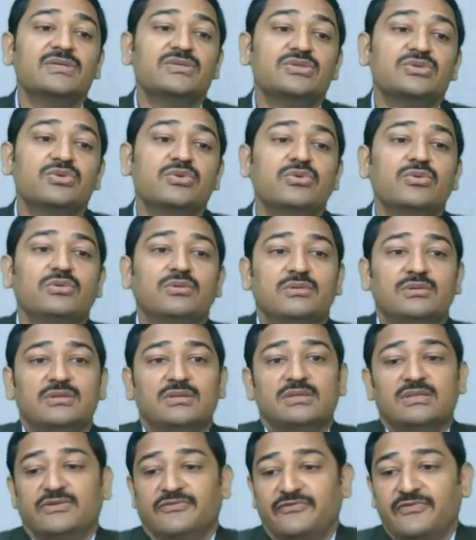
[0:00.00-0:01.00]
So
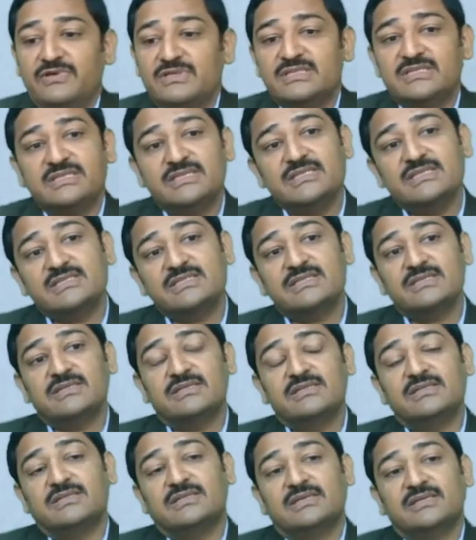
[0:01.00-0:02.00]
the first is
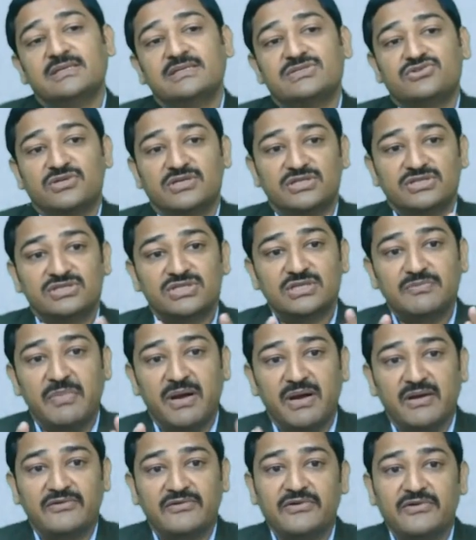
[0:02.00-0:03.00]
the strategic
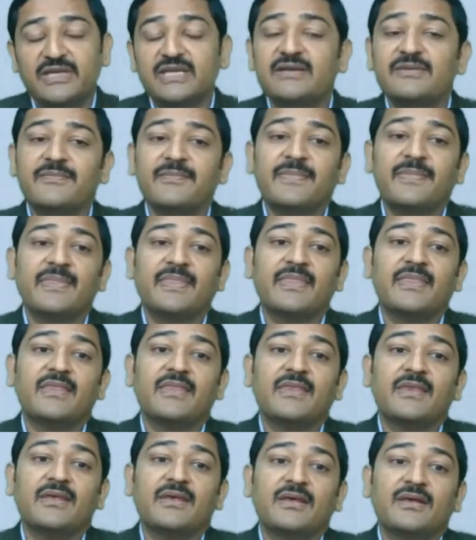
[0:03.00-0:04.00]
partnering
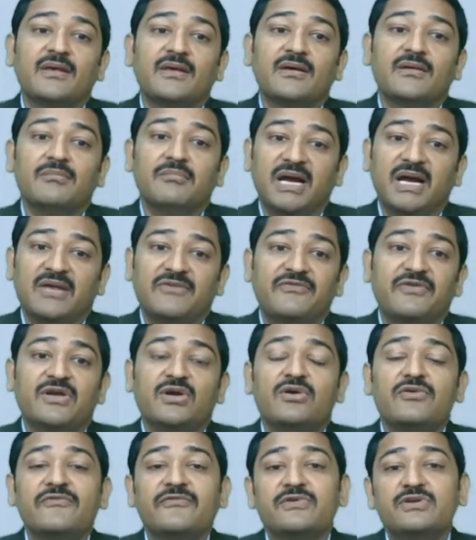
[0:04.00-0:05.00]
by
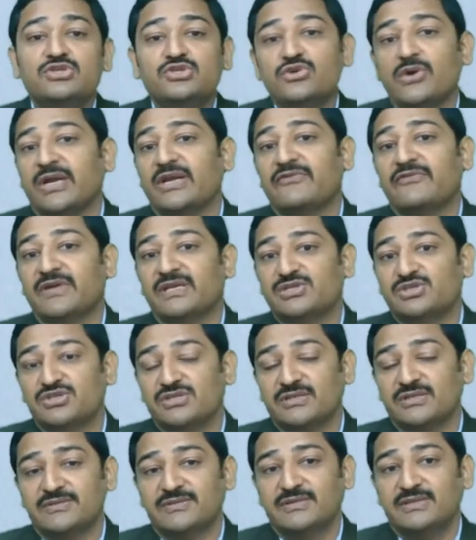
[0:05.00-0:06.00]
way of joint
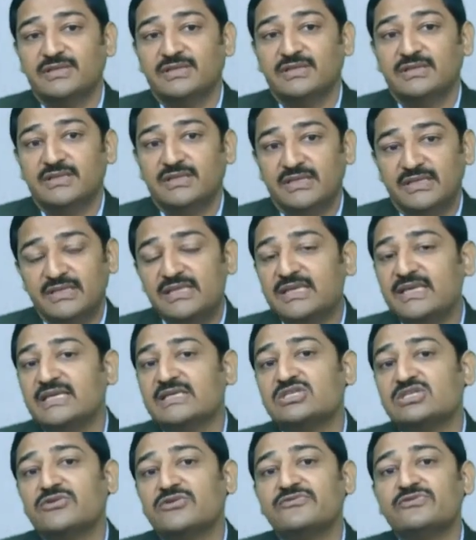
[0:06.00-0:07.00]
venture. In the
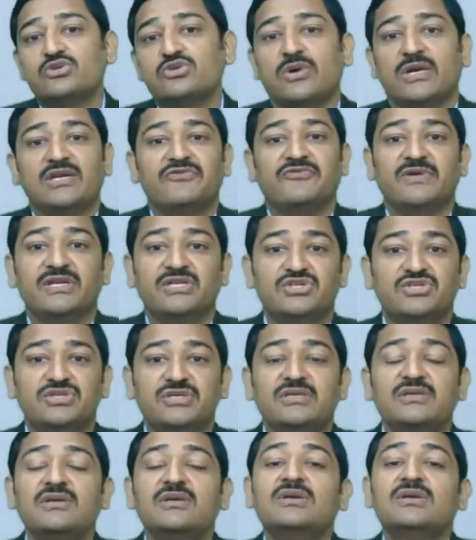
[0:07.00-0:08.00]
case of joint
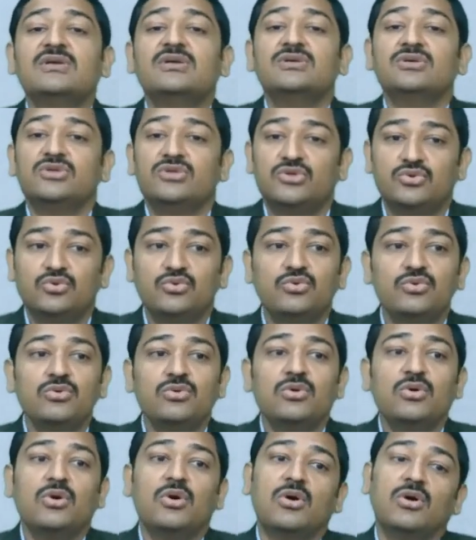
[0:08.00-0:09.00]
venture,
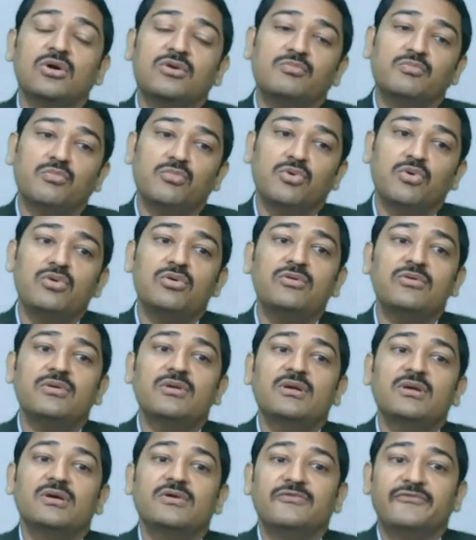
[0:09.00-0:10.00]
two or more
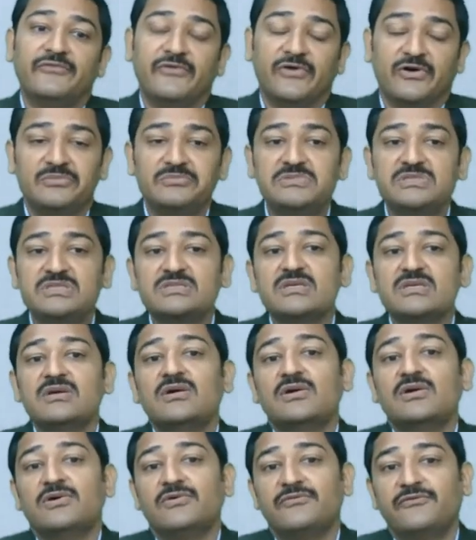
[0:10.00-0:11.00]
firms
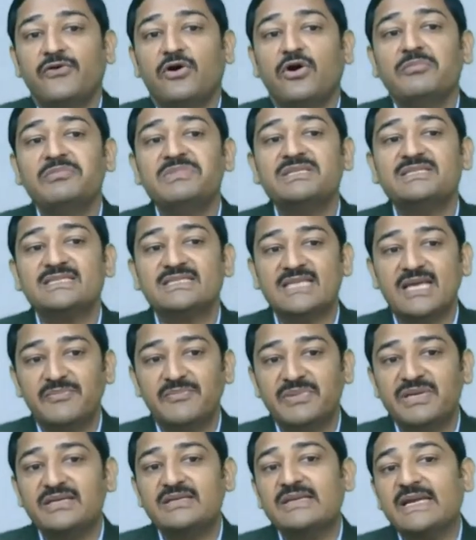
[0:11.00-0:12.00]
form a
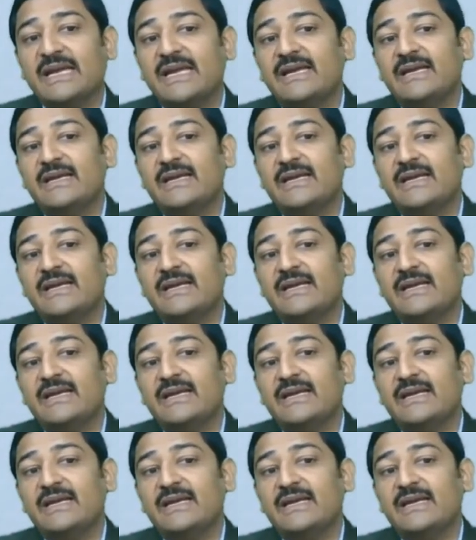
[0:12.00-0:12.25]
separate